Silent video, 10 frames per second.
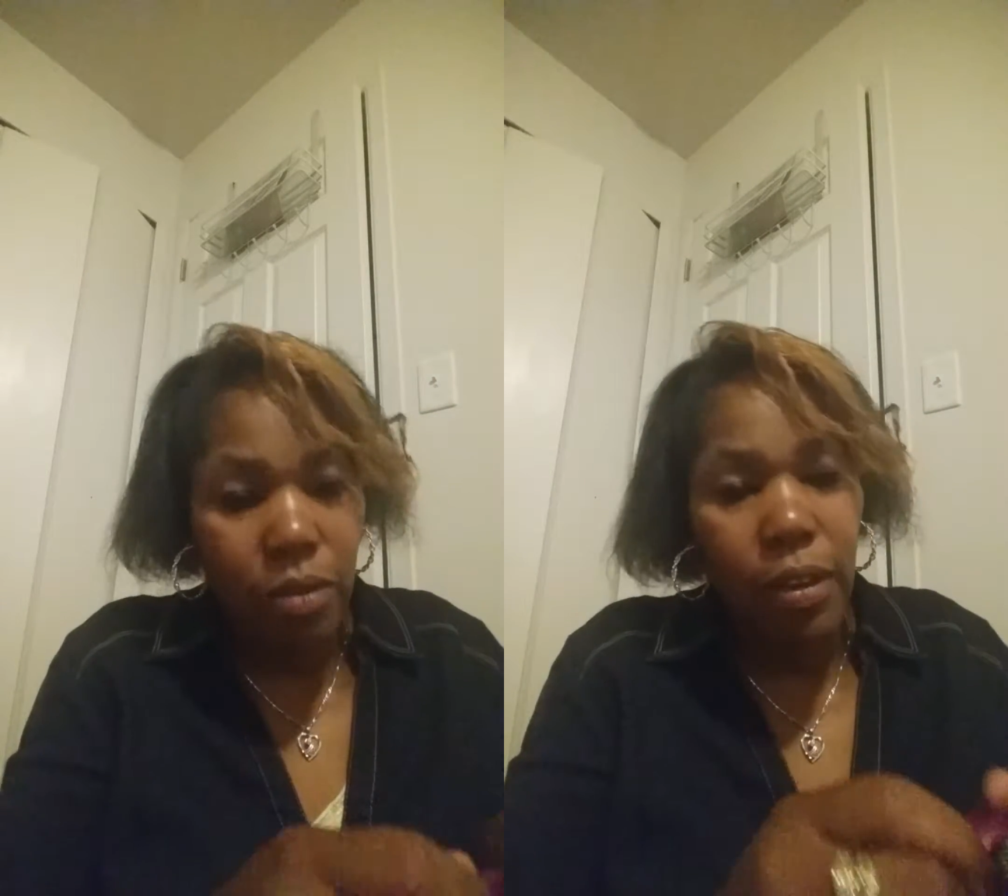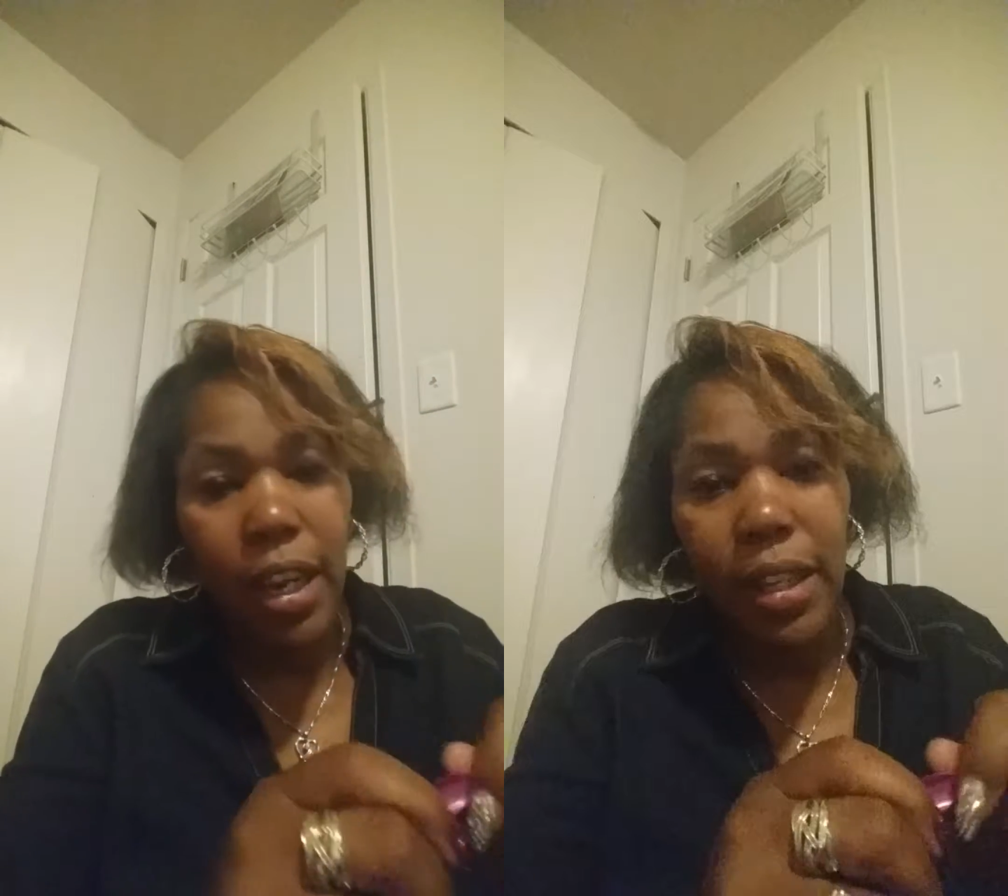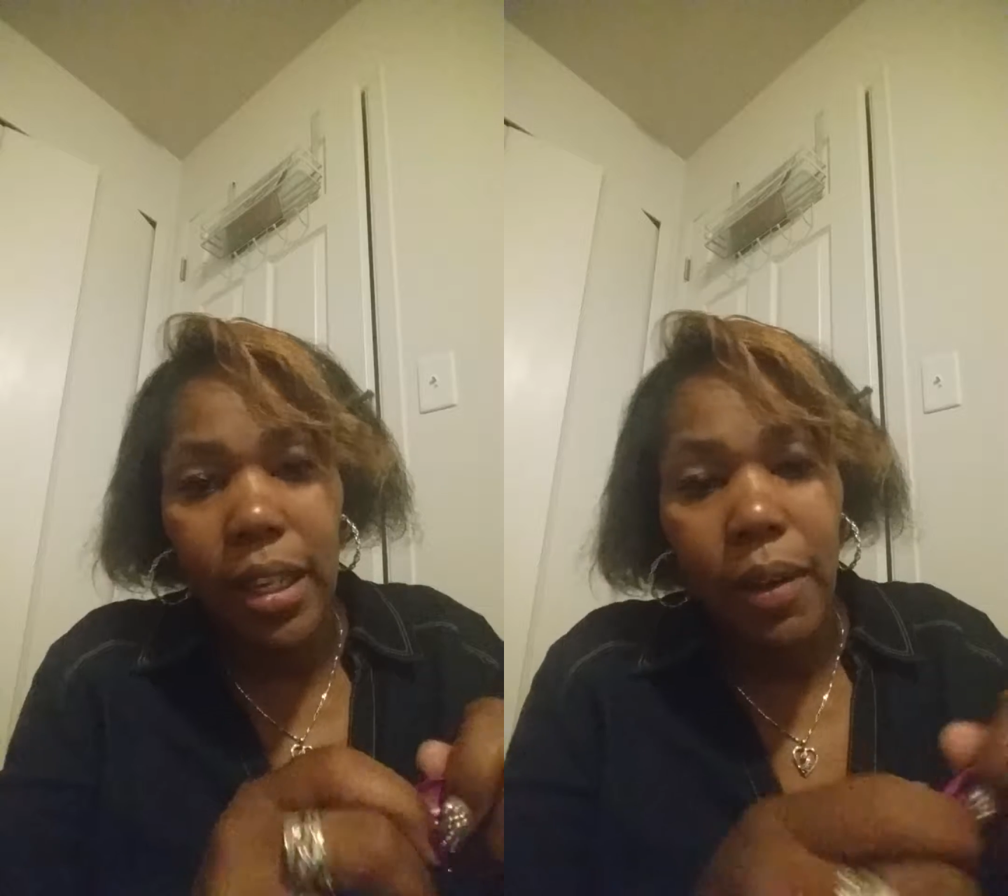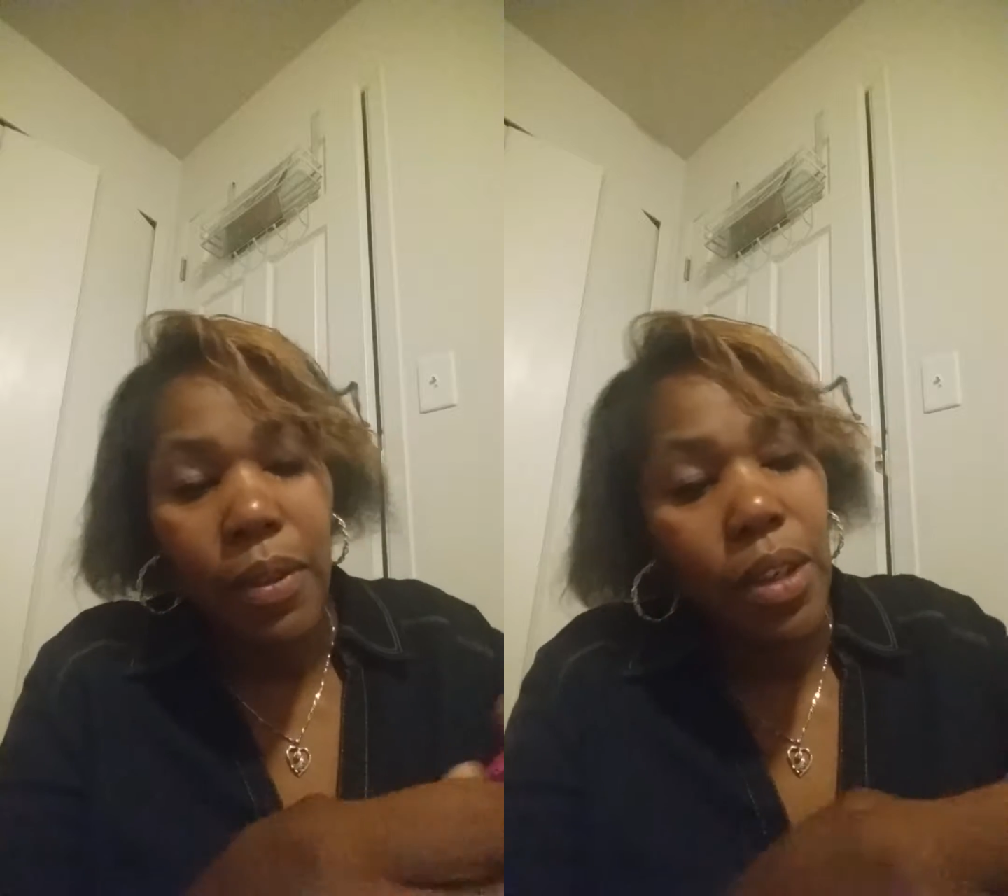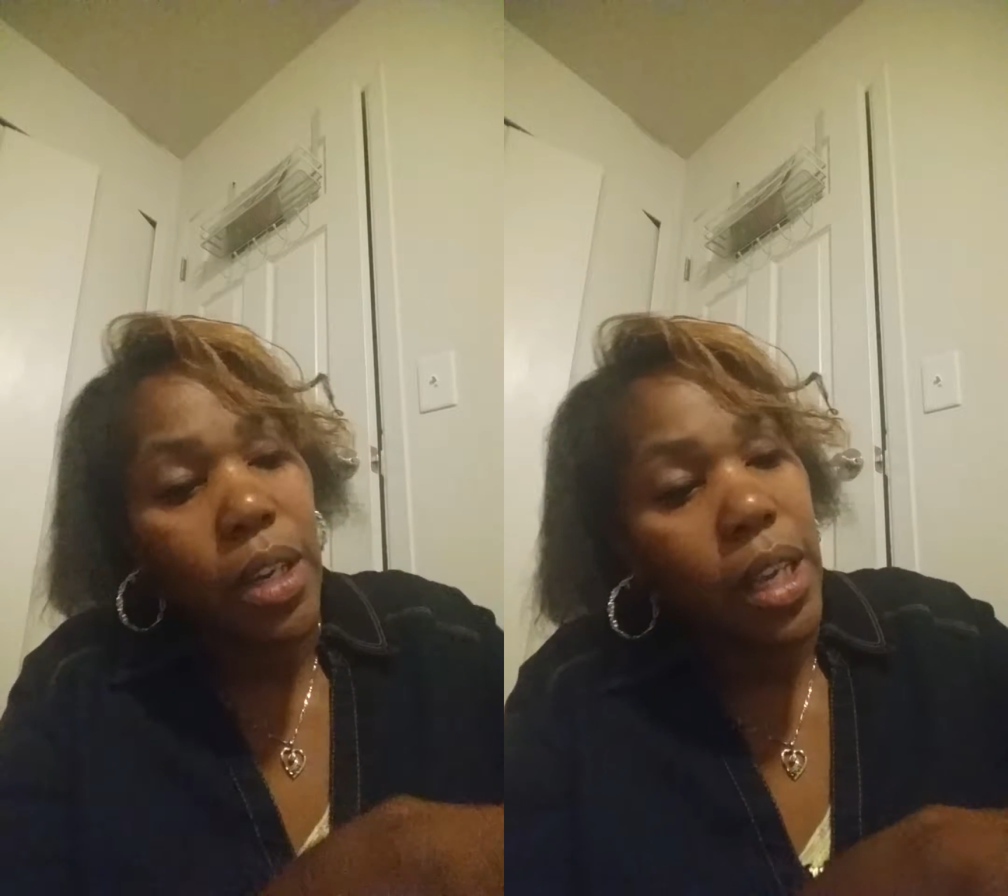find
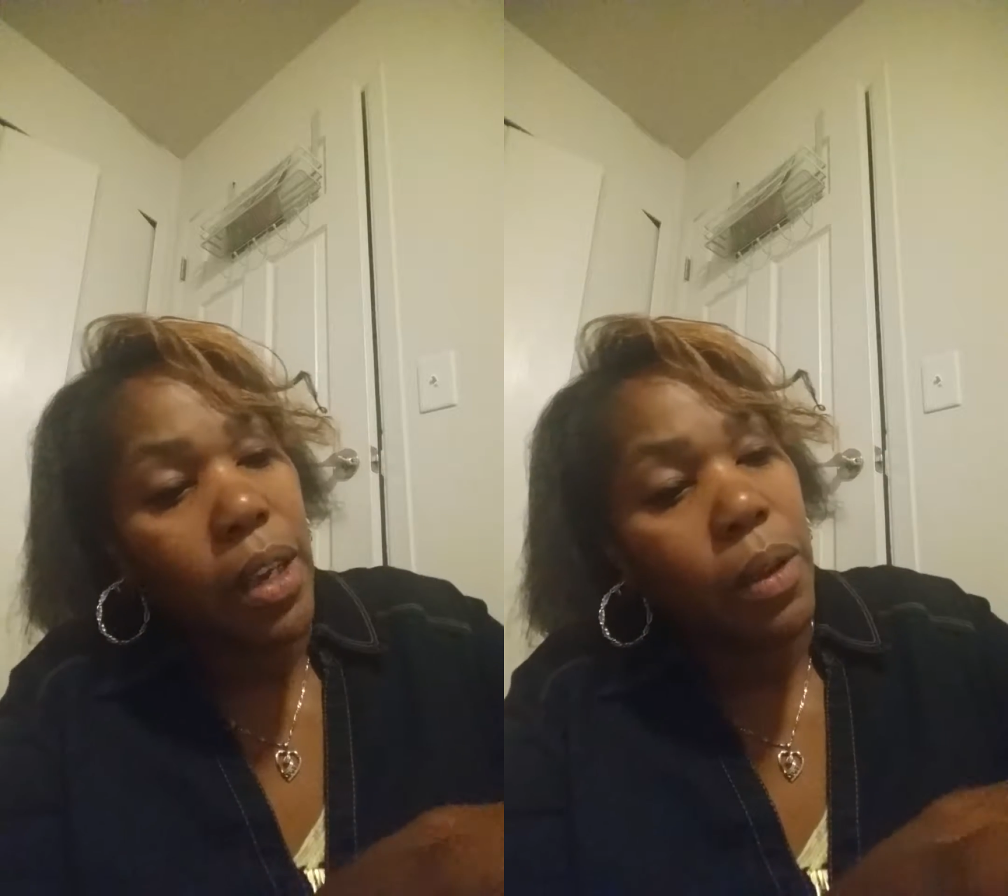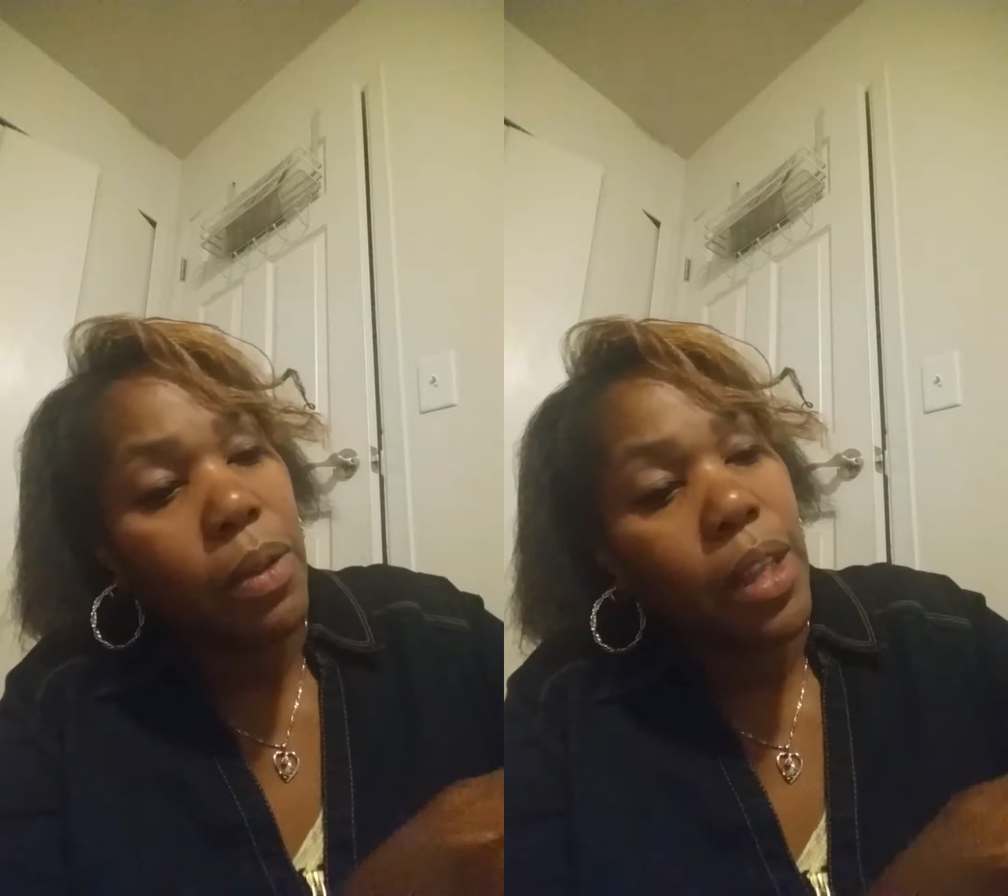out the nail